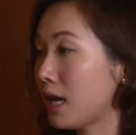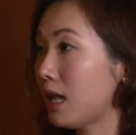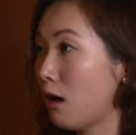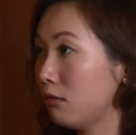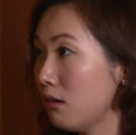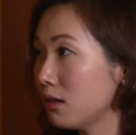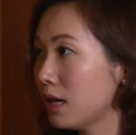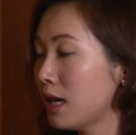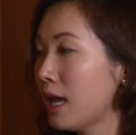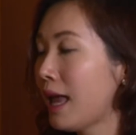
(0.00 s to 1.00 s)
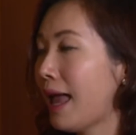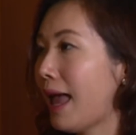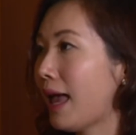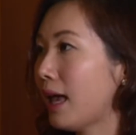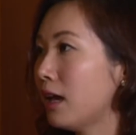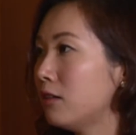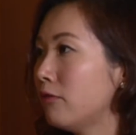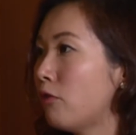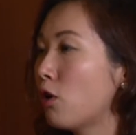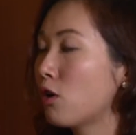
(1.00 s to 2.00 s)
outlook,
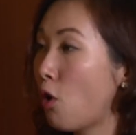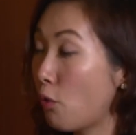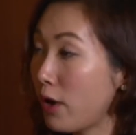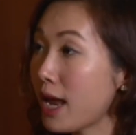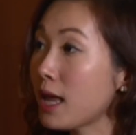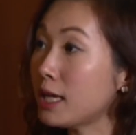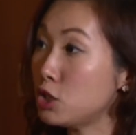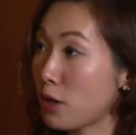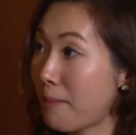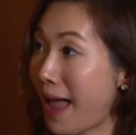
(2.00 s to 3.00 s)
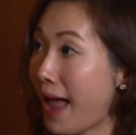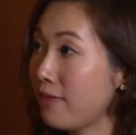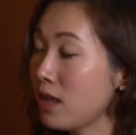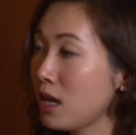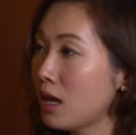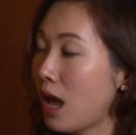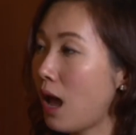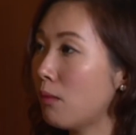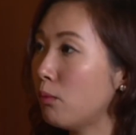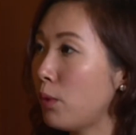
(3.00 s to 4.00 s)
and for Korea and Japan,
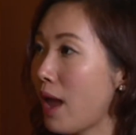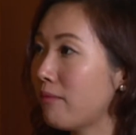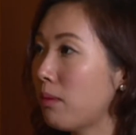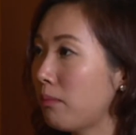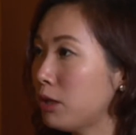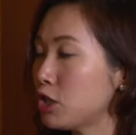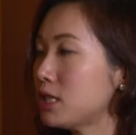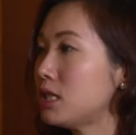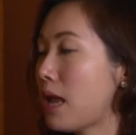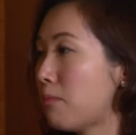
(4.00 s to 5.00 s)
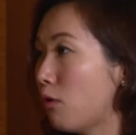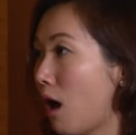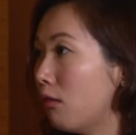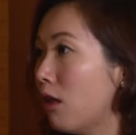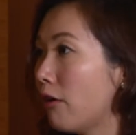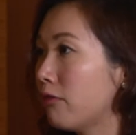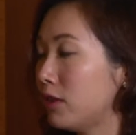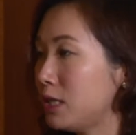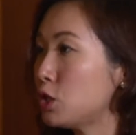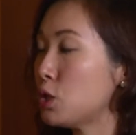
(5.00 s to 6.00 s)
we have published stable outlook for
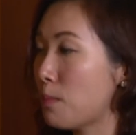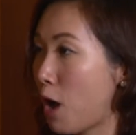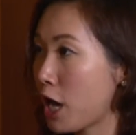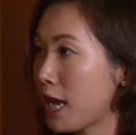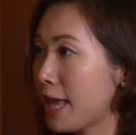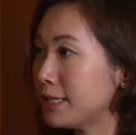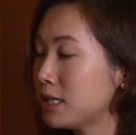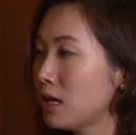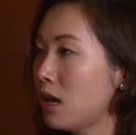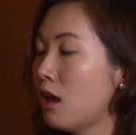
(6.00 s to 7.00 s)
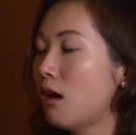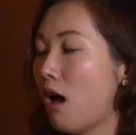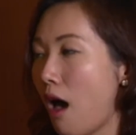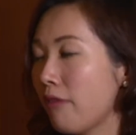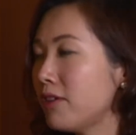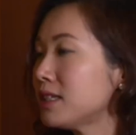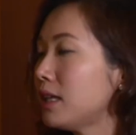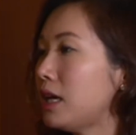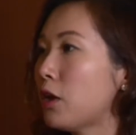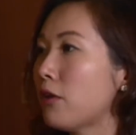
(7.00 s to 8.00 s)
these 2 markets.
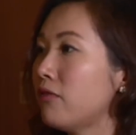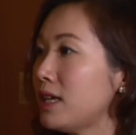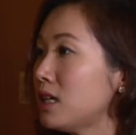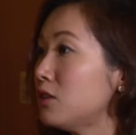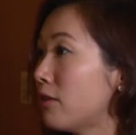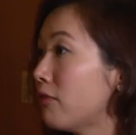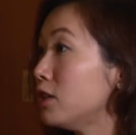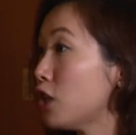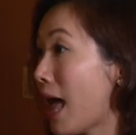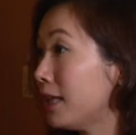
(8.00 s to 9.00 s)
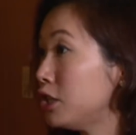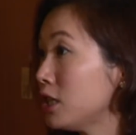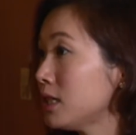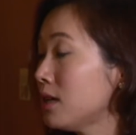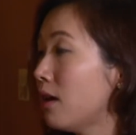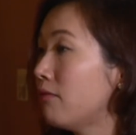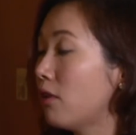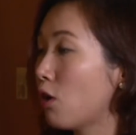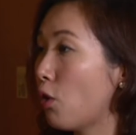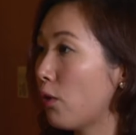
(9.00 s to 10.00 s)
Obviously, they're facing different challenges. For
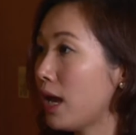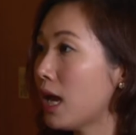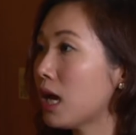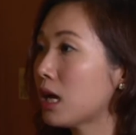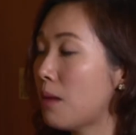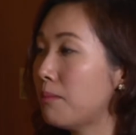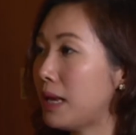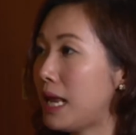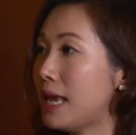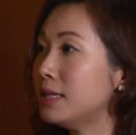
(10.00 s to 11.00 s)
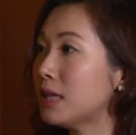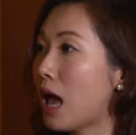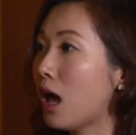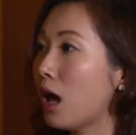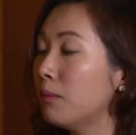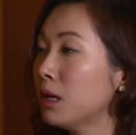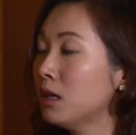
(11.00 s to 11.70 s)
Korea, companies are